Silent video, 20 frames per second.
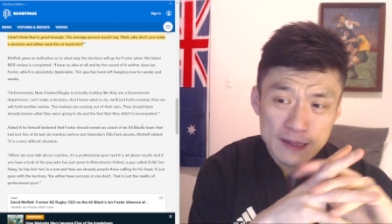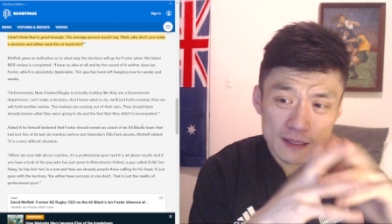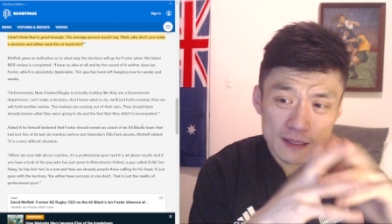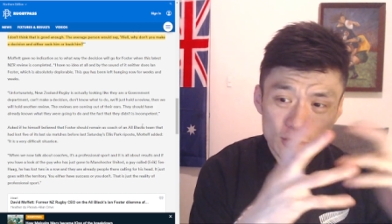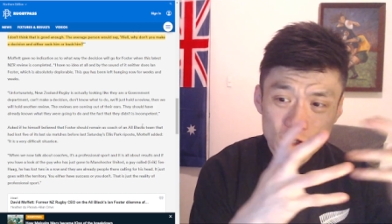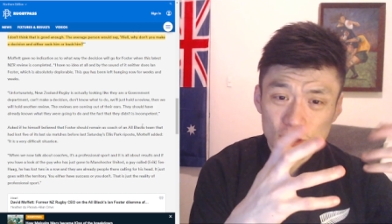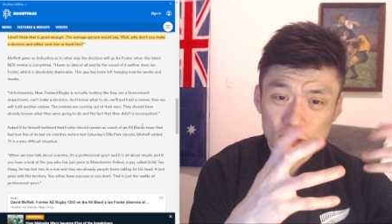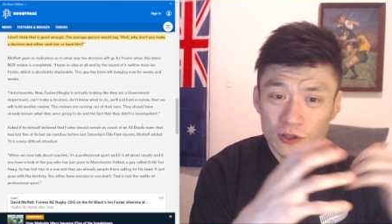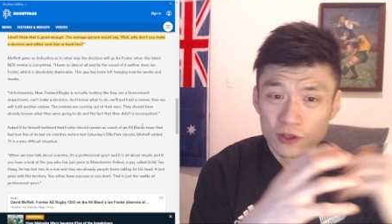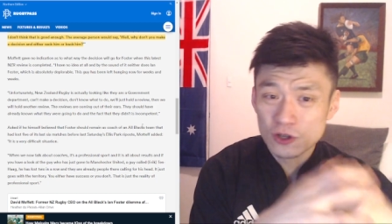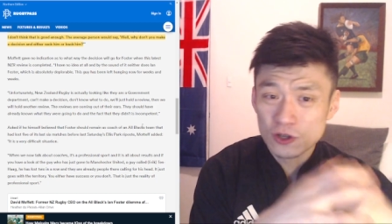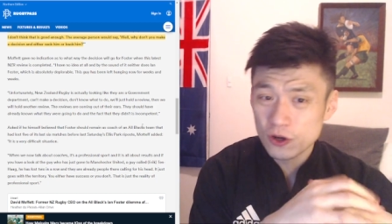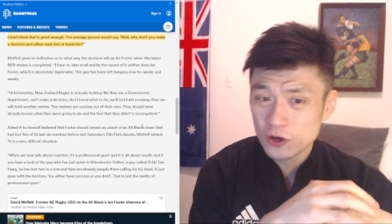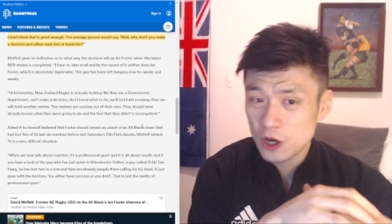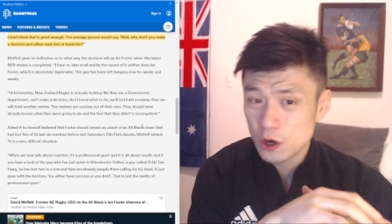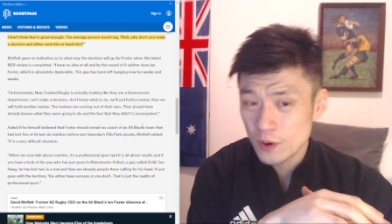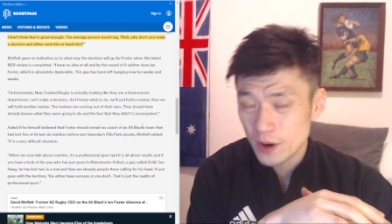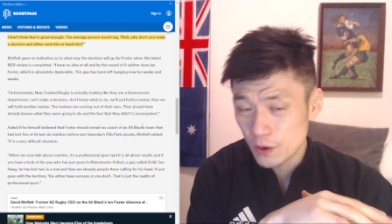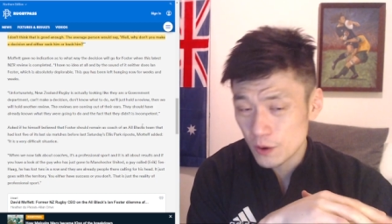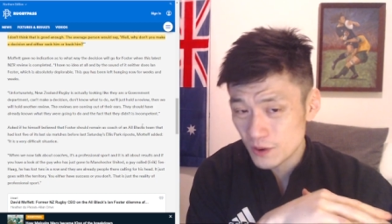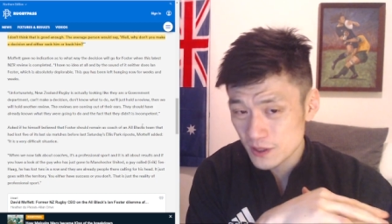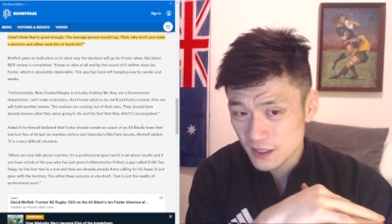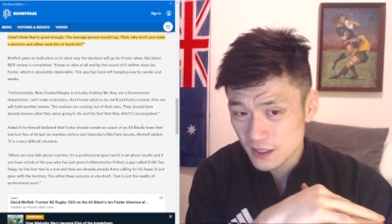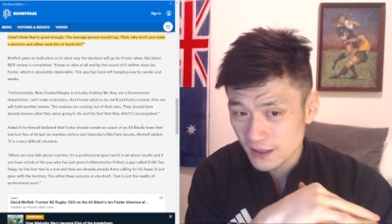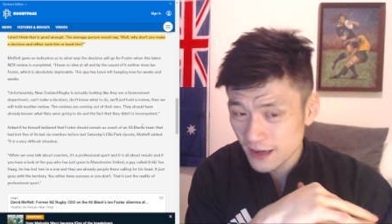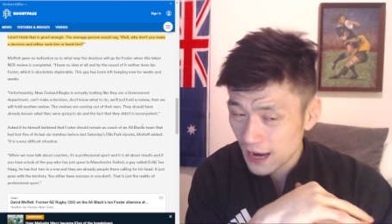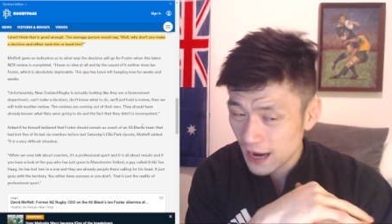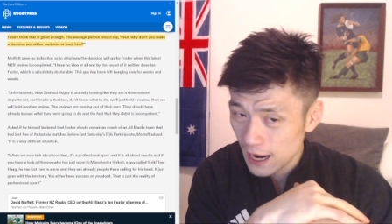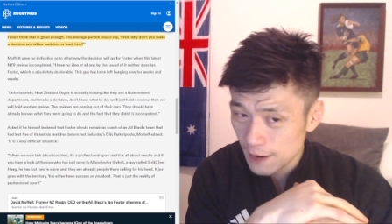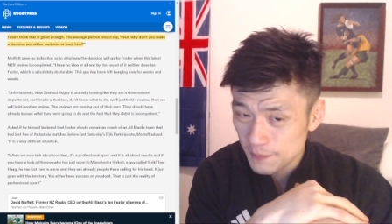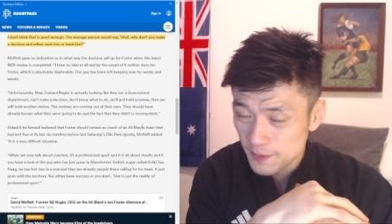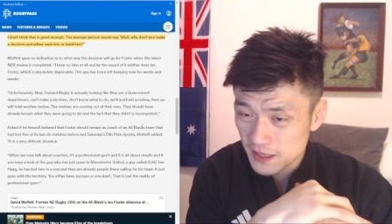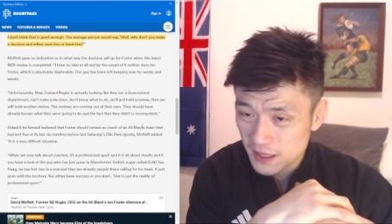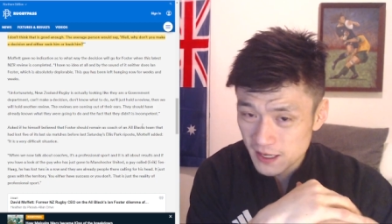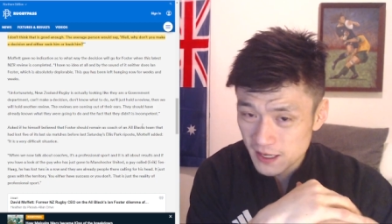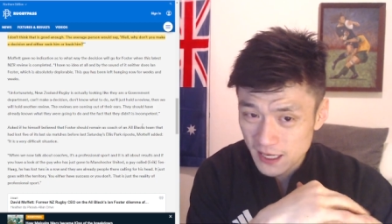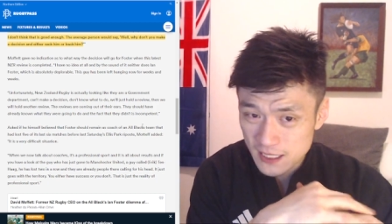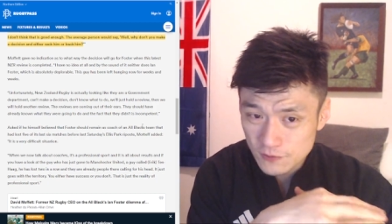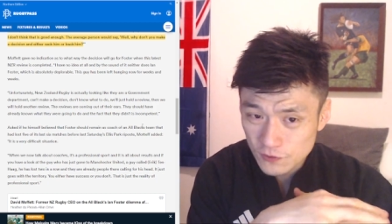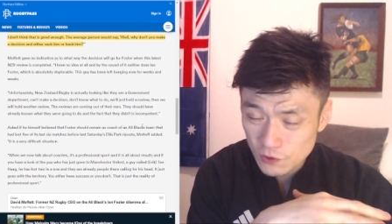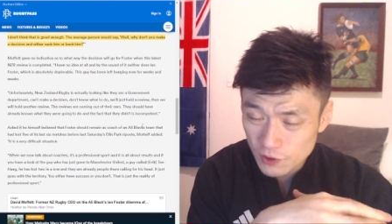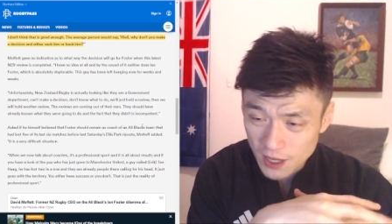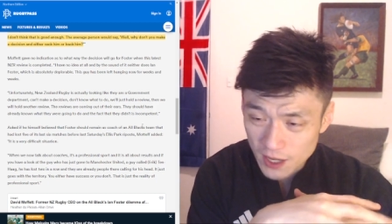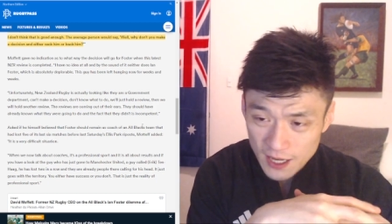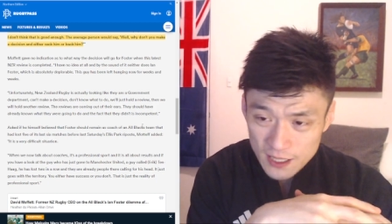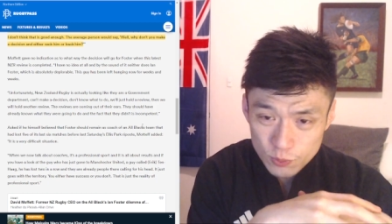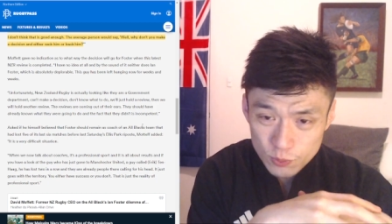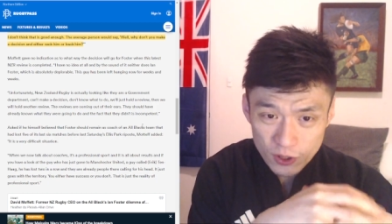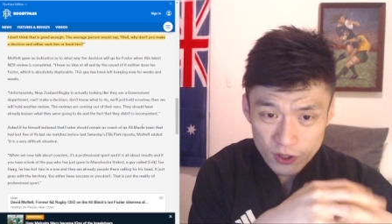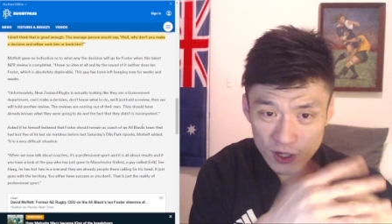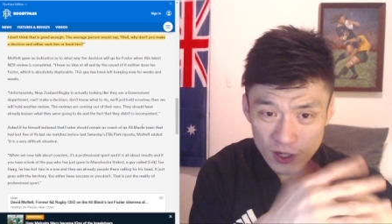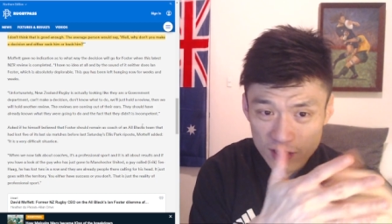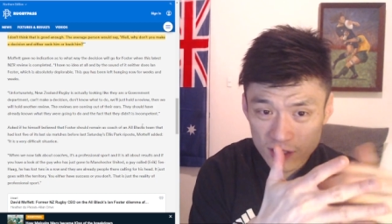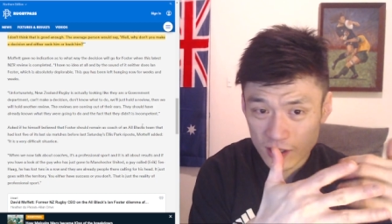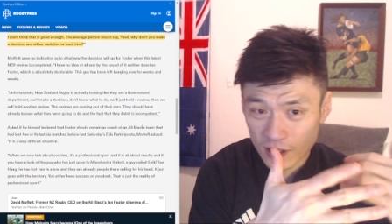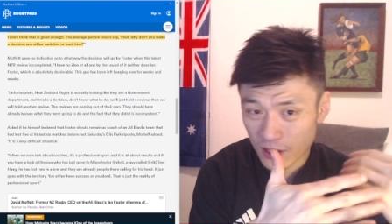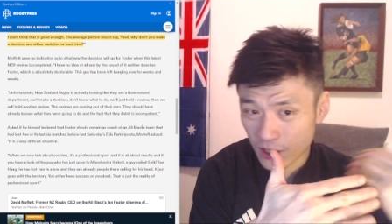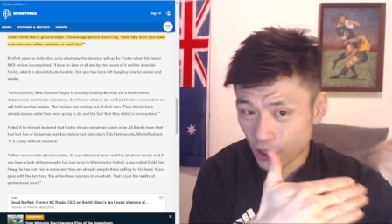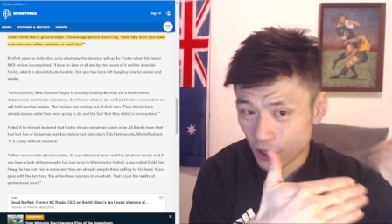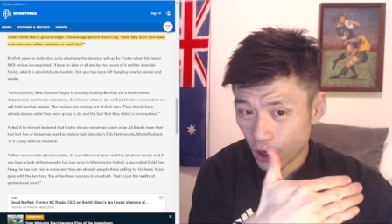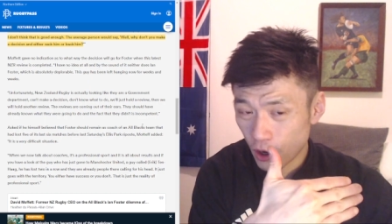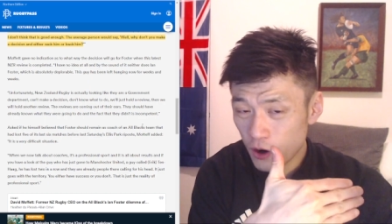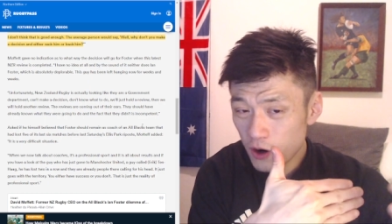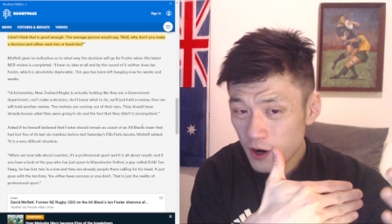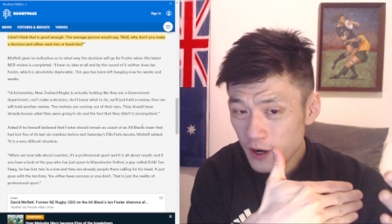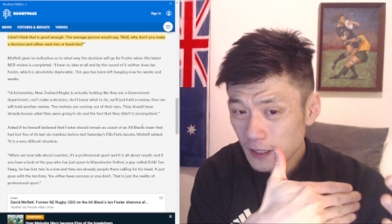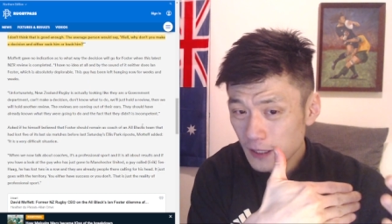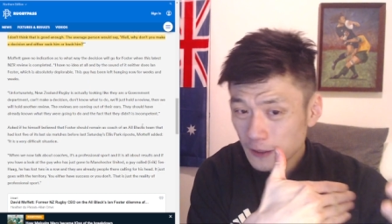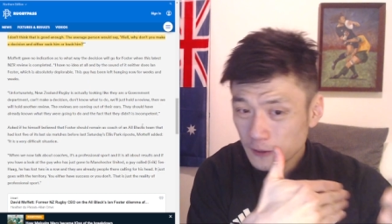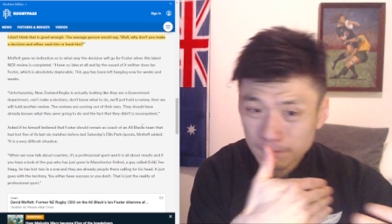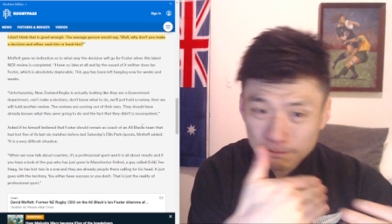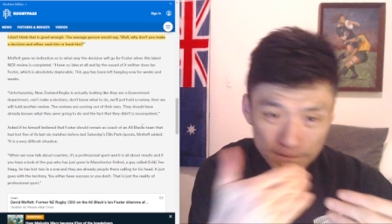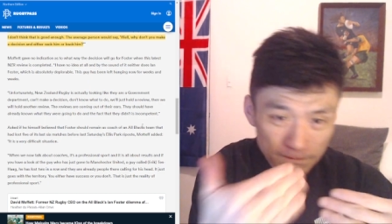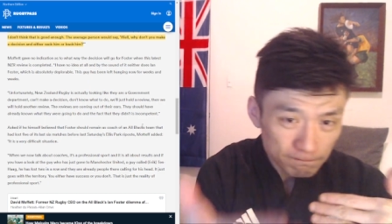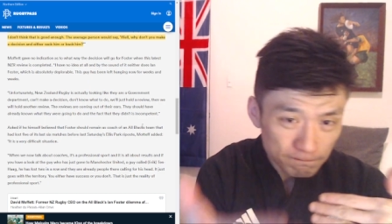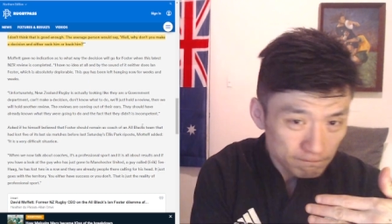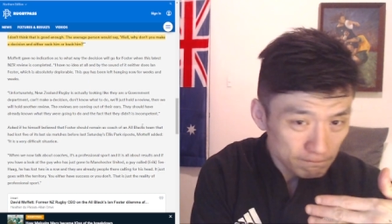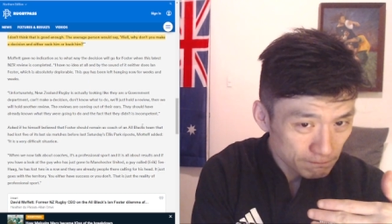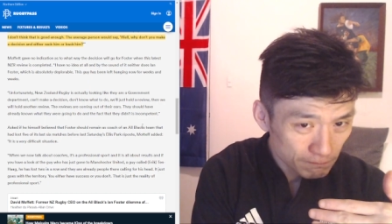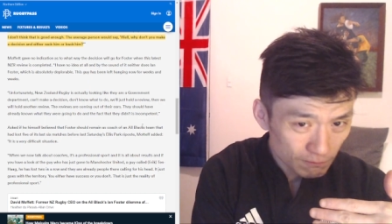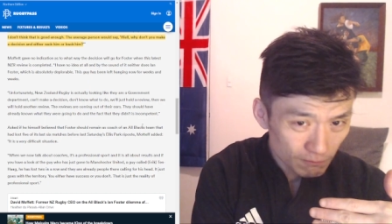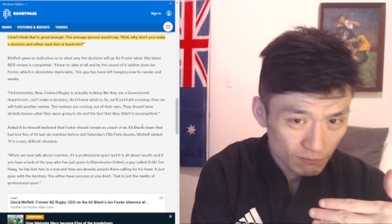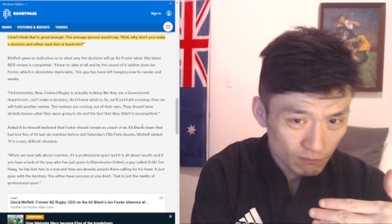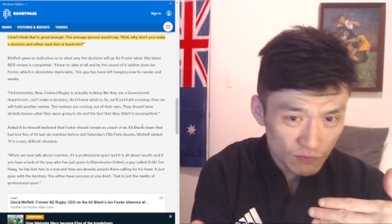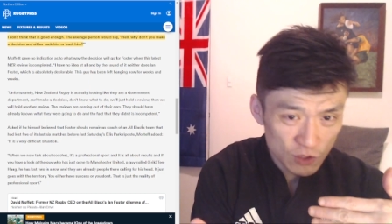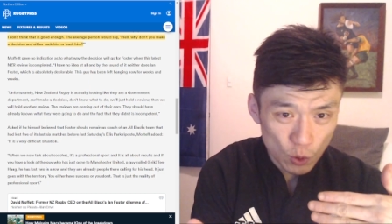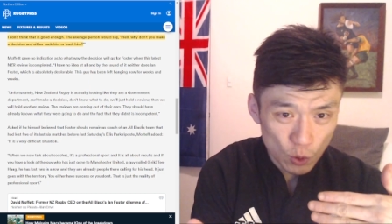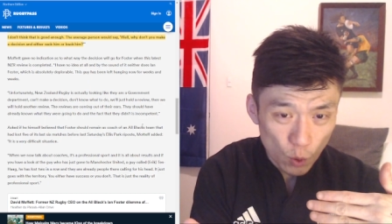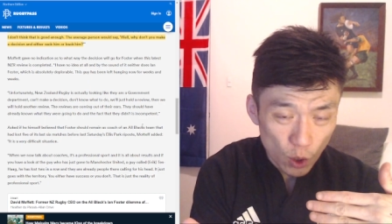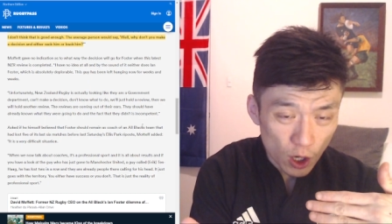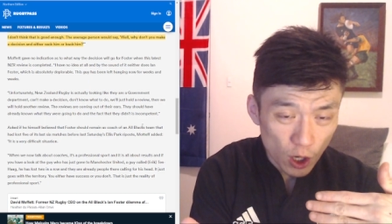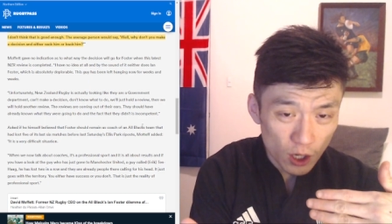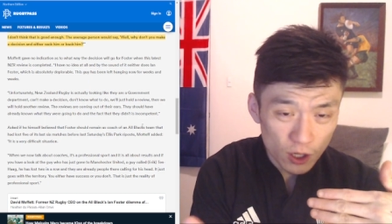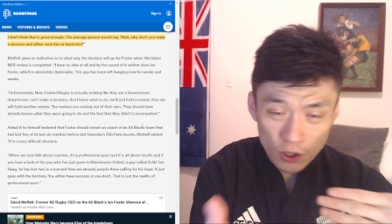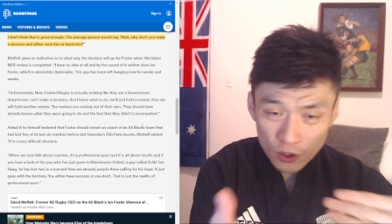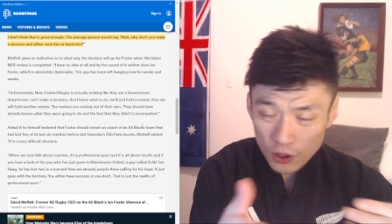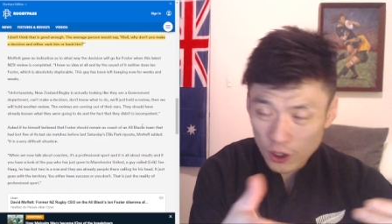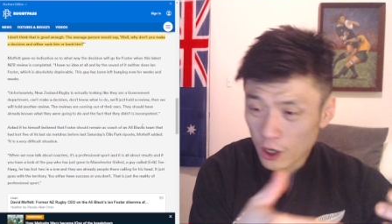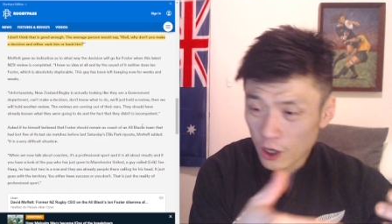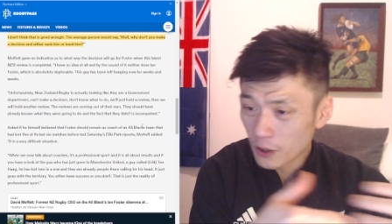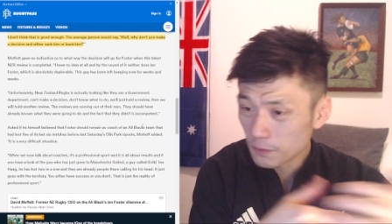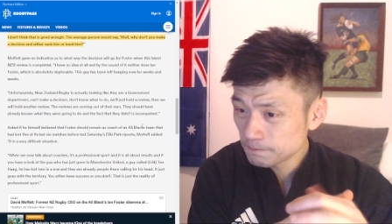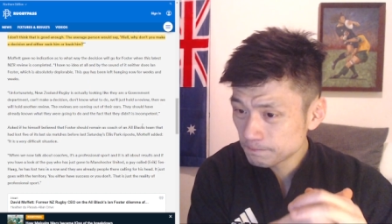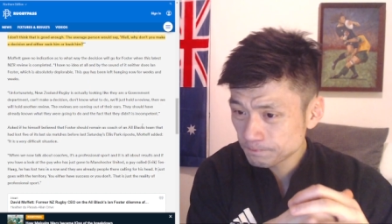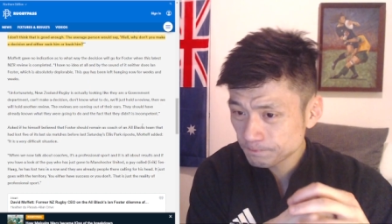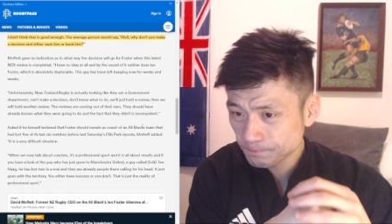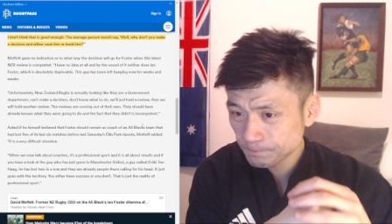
to not knowing what's going to happen in the next few days, whether he's going to go to work or not.